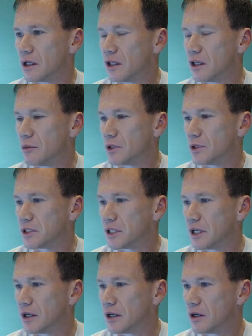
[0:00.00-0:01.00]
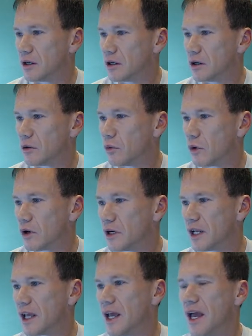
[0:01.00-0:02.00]
Limited
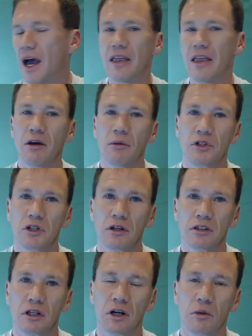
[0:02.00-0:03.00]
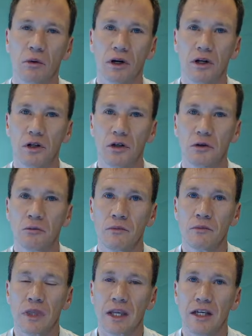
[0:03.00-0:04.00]
warranty. And then what you're also going to want to do
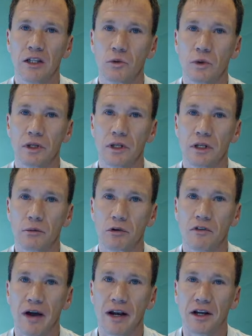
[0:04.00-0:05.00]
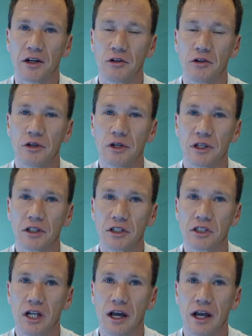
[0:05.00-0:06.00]
is when you're providing your due
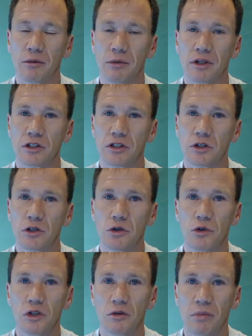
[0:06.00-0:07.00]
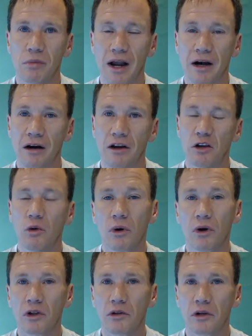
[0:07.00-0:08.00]
diligence documents to the buyer, you'll want
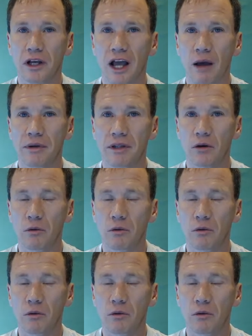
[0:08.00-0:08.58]
to include a copy of that